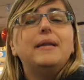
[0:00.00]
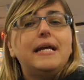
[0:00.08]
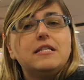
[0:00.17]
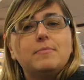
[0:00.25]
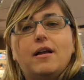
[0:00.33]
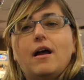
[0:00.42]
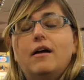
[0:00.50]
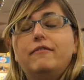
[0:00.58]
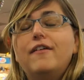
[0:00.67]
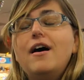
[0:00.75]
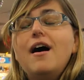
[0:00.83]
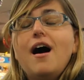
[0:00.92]
placement
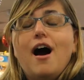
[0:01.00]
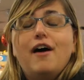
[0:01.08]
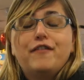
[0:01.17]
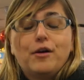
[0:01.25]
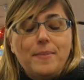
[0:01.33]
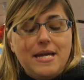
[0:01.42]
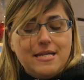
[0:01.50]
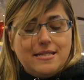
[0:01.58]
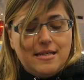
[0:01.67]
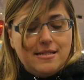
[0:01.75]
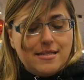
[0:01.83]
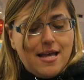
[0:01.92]
of your
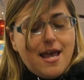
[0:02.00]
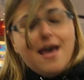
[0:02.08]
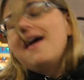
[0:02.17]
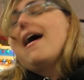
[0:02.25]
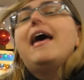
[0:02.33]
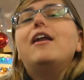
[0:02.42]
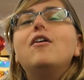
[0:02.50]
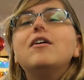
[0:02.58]
pieces. And